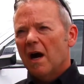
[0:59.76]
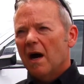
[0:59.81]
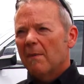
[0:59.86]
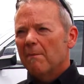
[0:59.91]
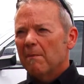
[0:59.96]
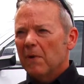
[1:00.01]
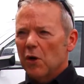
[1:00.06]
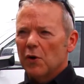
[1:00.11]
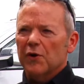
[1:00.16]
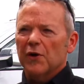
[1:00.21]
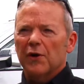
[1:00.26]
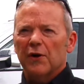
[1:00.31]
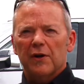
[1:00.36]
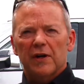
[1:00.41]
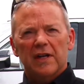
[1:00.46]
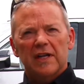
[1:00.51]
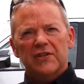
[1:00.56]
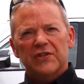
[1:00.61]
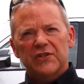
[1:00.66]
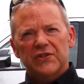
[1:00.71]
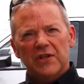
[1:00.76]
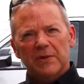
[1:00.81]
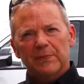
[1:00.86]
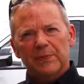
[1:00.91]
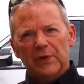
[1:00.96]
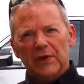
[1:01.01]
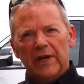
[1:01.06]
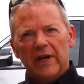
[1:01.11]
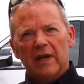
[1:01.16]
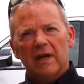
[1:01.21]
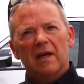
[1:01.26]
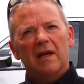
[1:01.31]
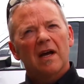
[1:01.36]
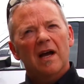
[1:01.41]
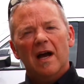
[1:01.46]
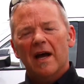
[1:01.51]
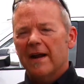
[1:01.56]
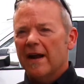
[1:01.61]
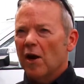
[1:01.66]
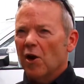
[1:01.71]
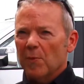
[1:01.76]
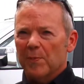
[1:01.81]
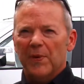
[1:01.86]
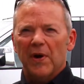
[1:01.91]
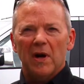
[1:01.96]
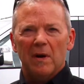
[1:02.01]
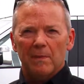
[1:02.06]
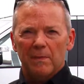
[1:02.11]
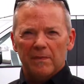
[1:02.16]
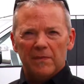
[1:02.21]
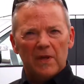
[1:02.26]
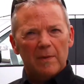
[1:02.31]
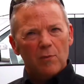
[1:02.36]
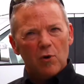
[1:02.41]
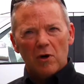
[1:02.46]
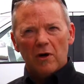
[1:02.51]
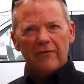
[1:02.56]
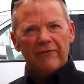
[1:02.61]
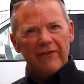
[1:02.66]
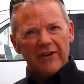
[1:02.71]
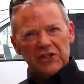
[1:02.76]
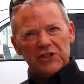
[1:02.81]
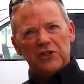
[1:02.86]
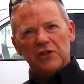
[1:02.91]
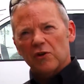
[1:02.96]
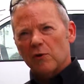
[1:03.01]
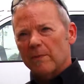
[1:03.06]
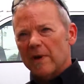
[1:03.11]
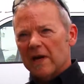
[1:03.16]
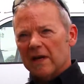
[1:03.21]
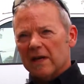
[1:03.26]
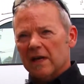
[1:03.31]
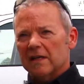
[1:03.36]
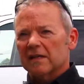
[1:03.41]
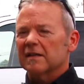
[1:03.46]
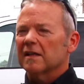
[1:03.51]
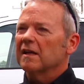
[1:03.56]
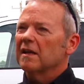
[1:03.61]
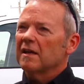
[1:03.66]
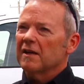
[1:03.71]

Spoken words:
A motor is simply an air pump. The more efficient you make it,